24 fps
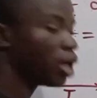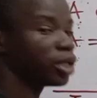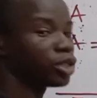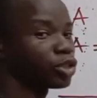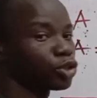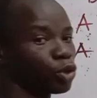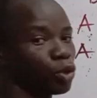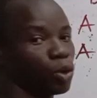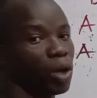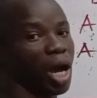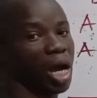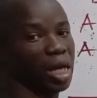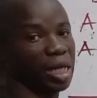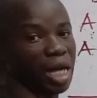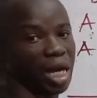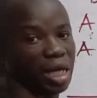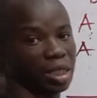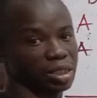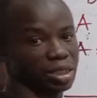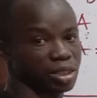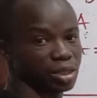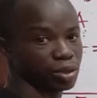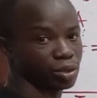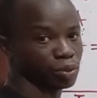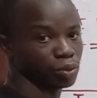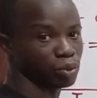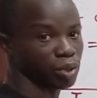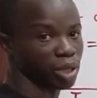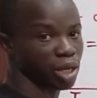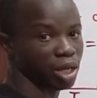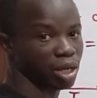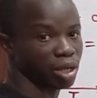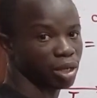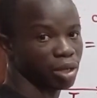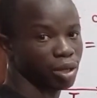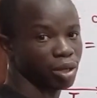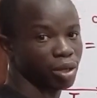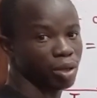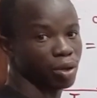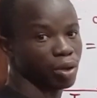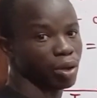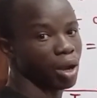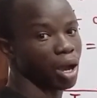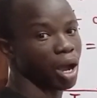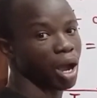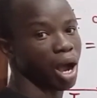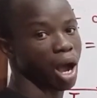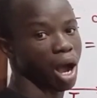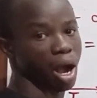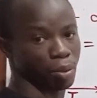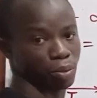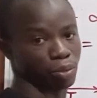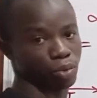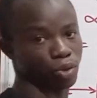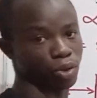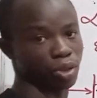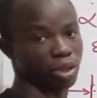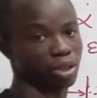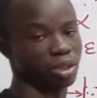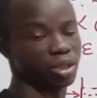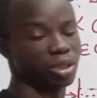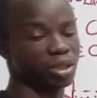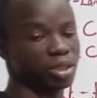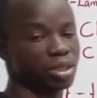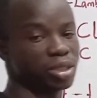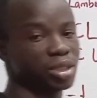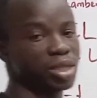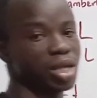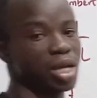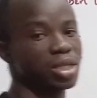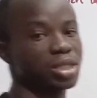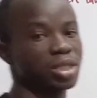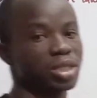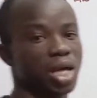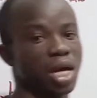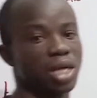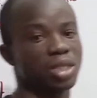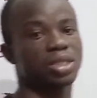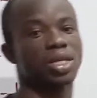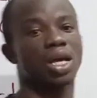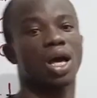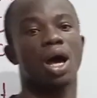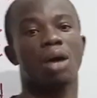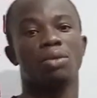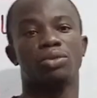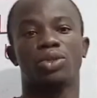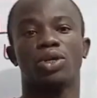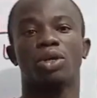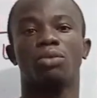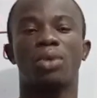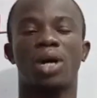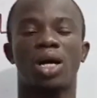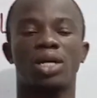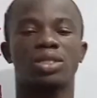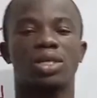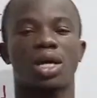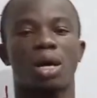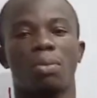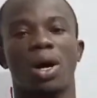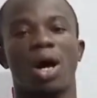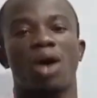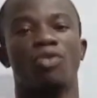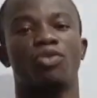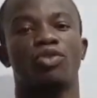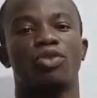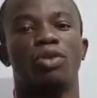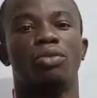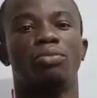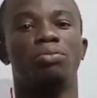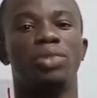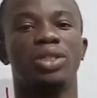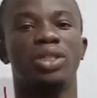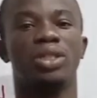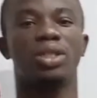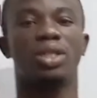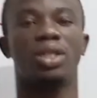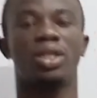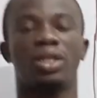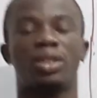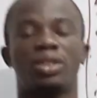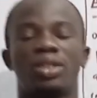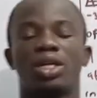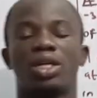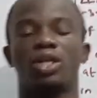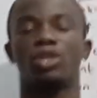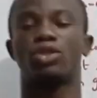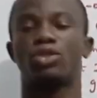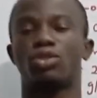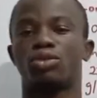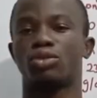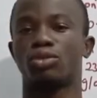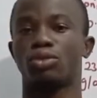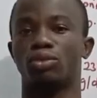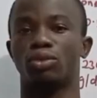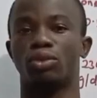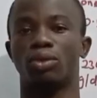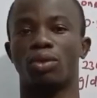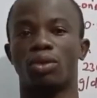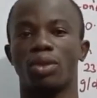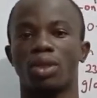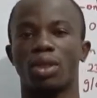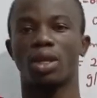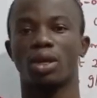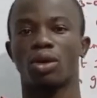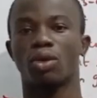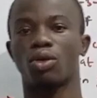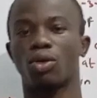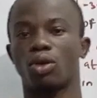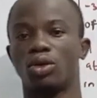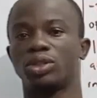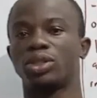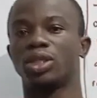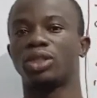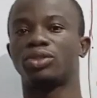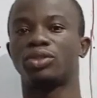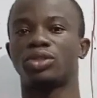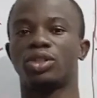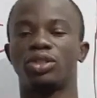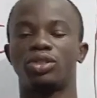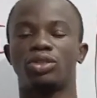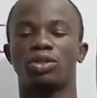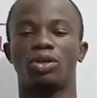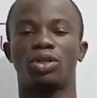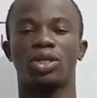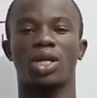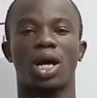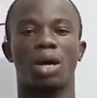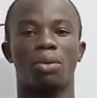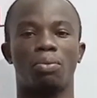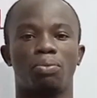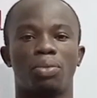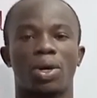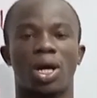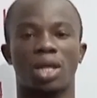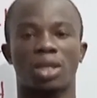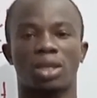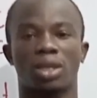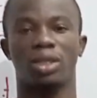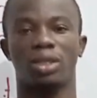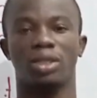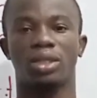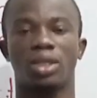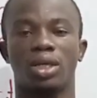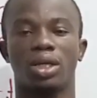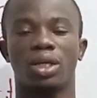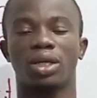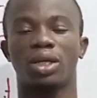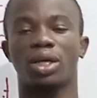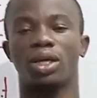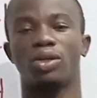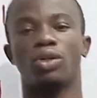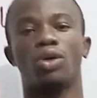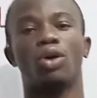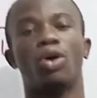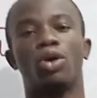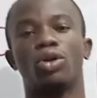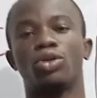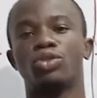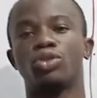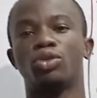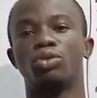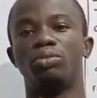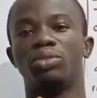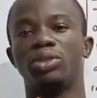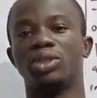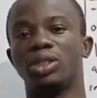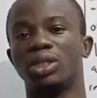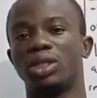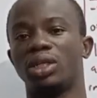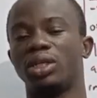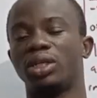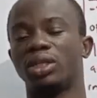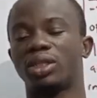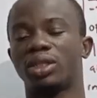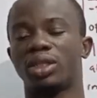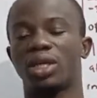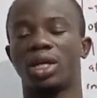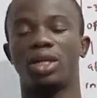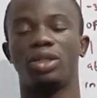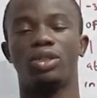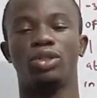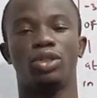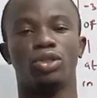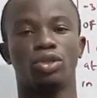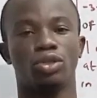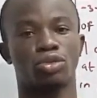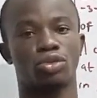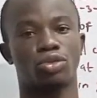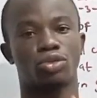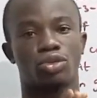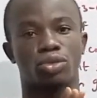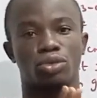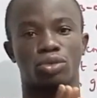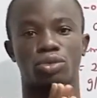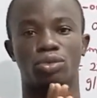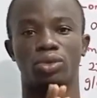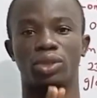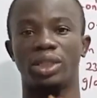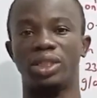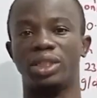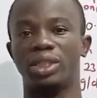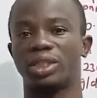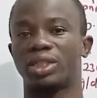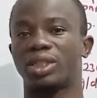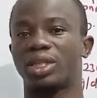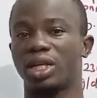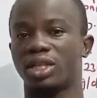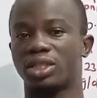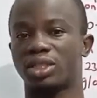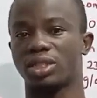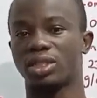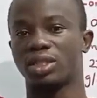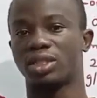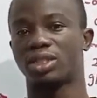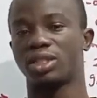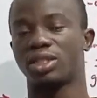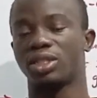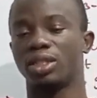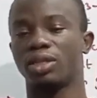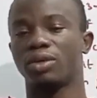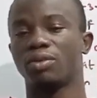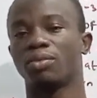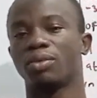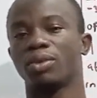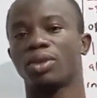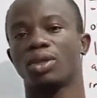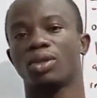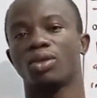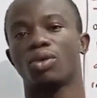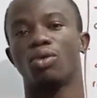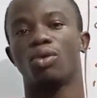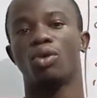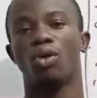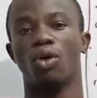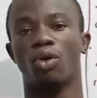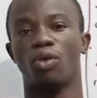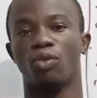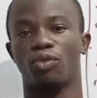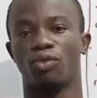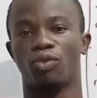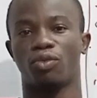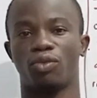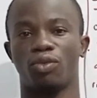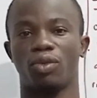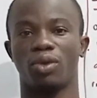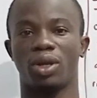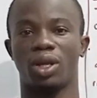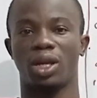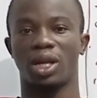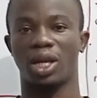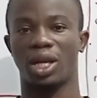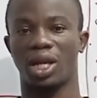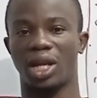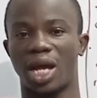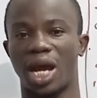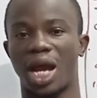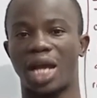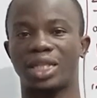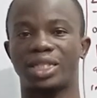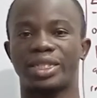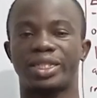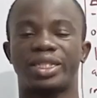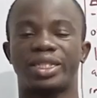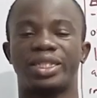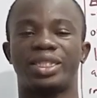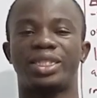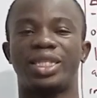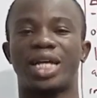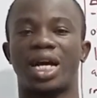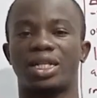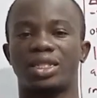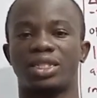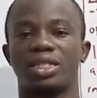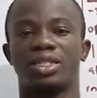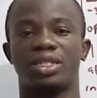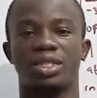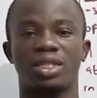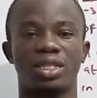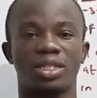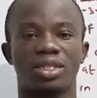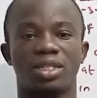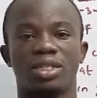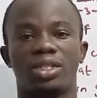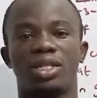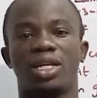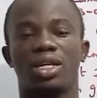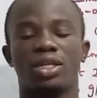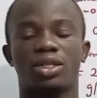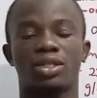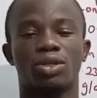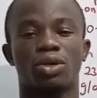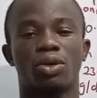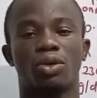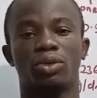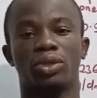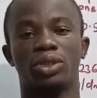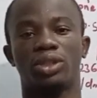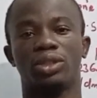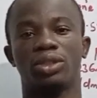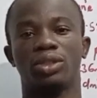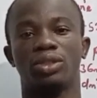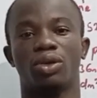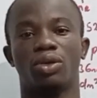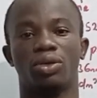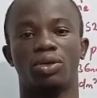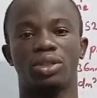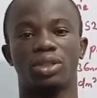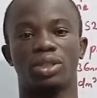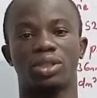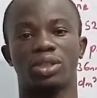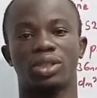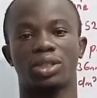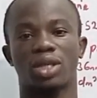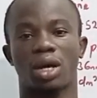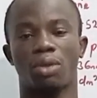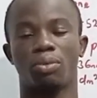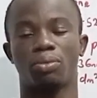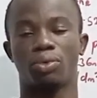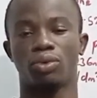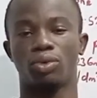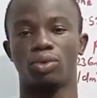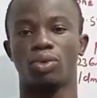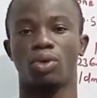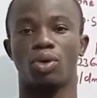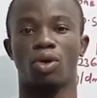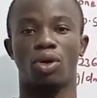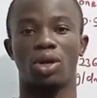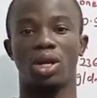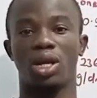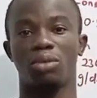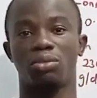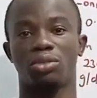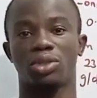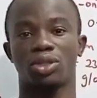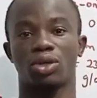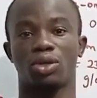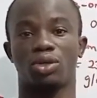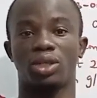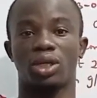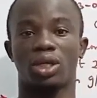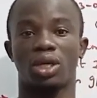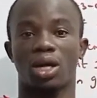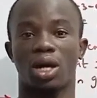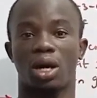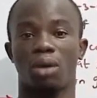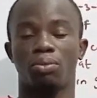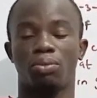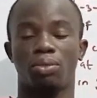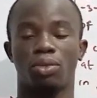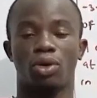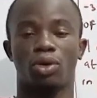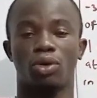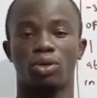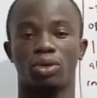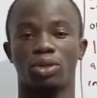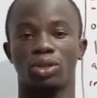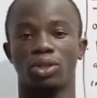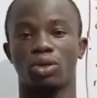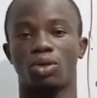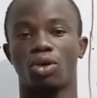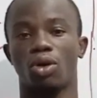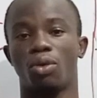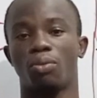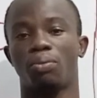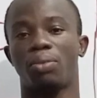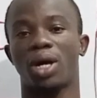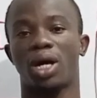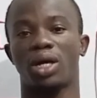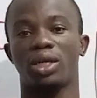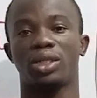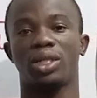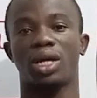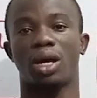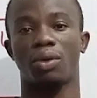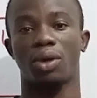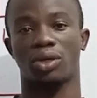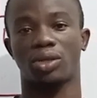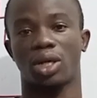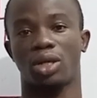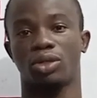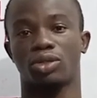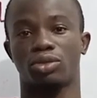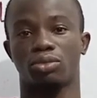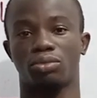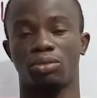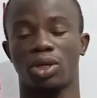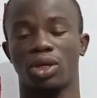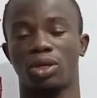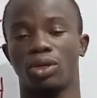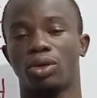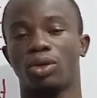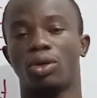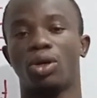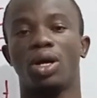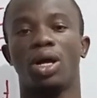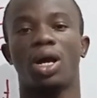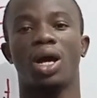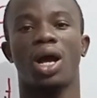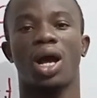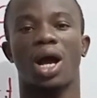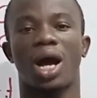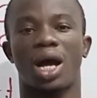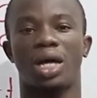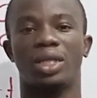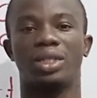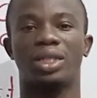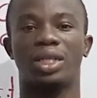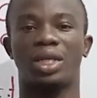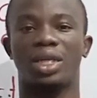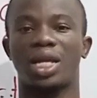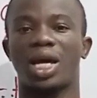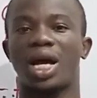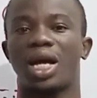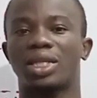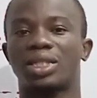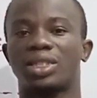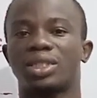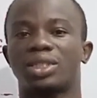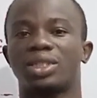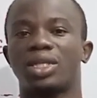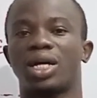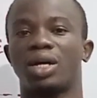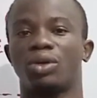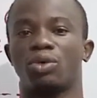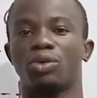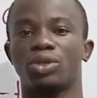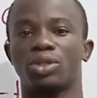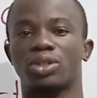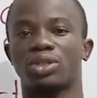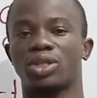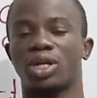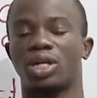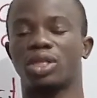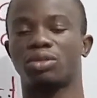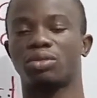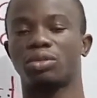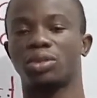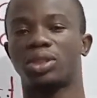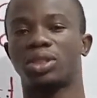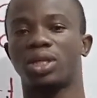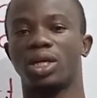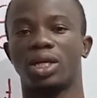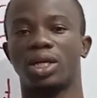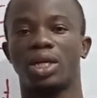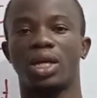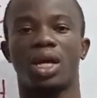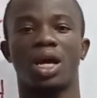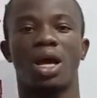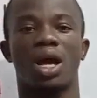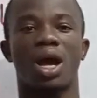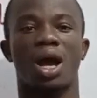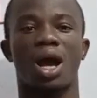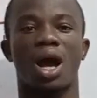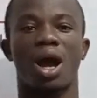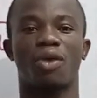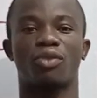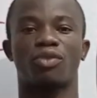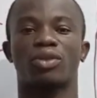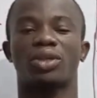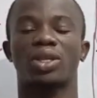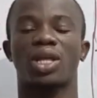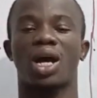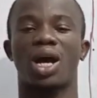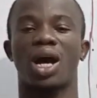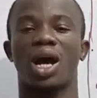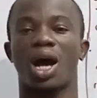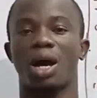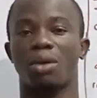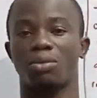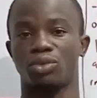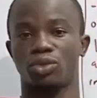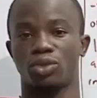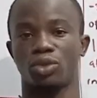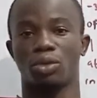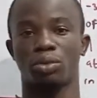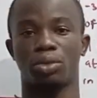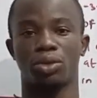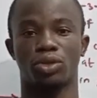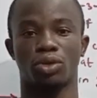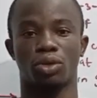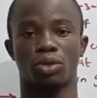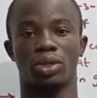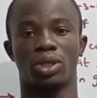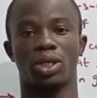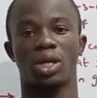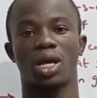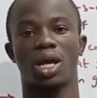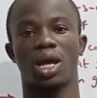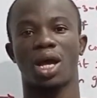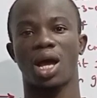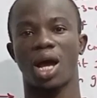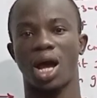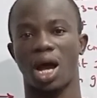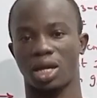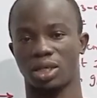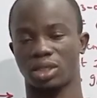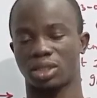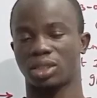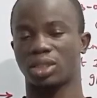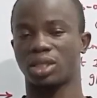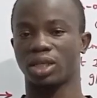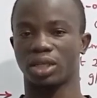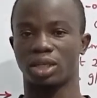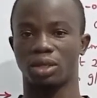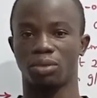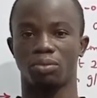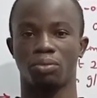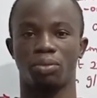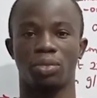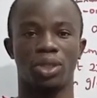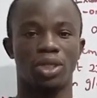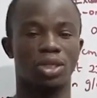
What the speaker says: So, and that's where I'm going, in the sense that absorbance, apart from being related to concentration and path length, can also be related to intensity of light that is incident on the sample, or let me say on the compound that we're trying to measure, and the light that was transmitted after absorption has taken